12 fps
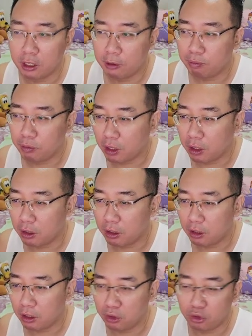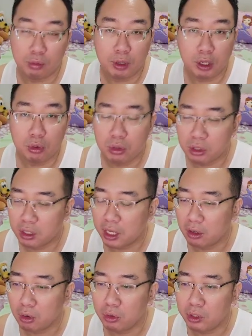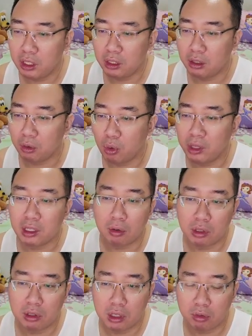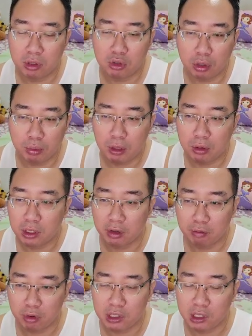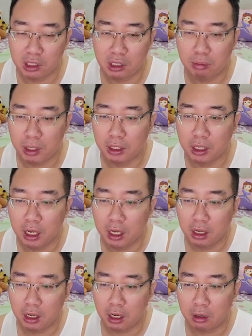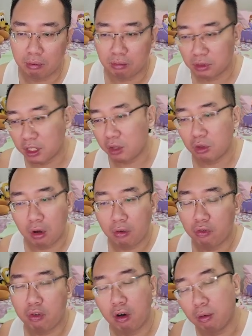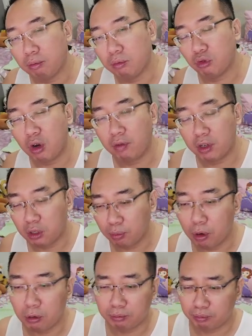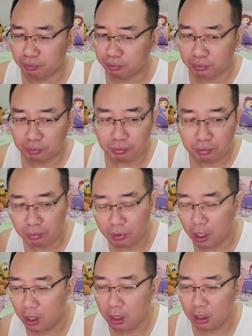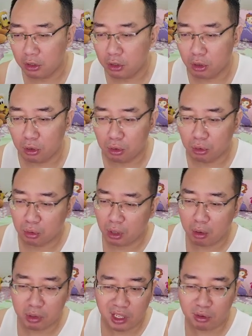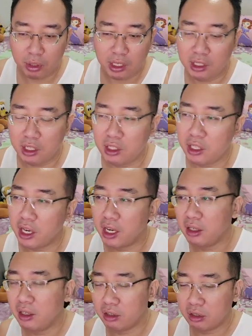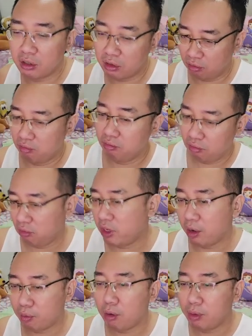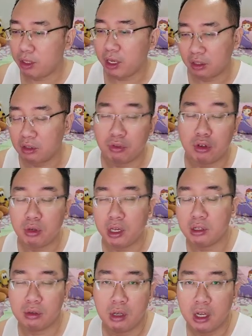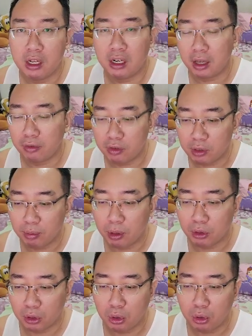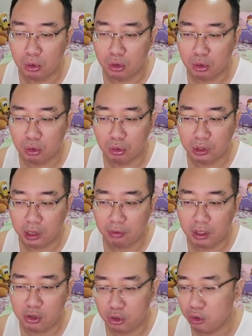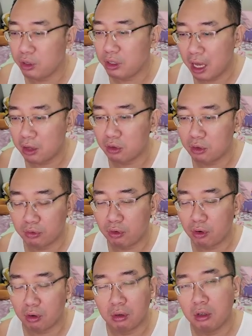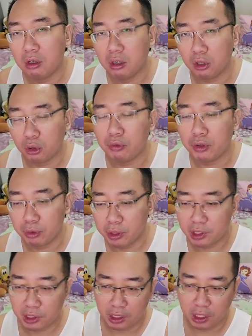GPUs. Like only the 1000 series GPUs have recently been cut off from driver support. So I would say 2080 Ti is, yeah, probably has a few years left of support to go, so definitely should last you for a good few years.